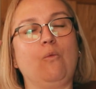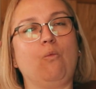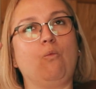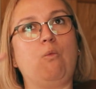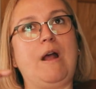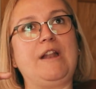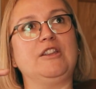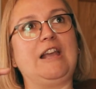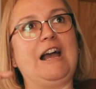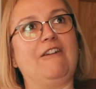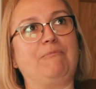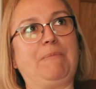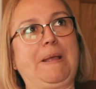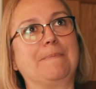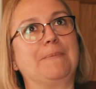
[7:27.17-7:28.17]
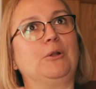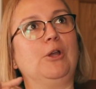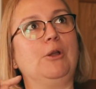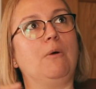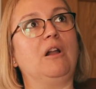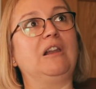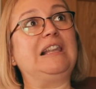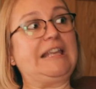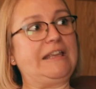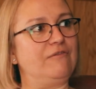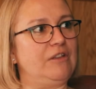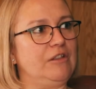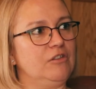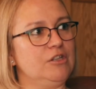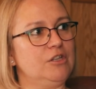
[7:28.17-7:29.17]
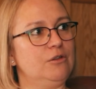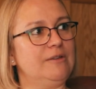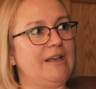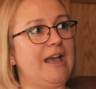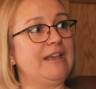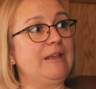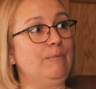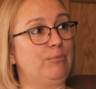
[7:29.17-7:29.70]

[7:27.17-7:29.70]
when you have people who are leaving the UK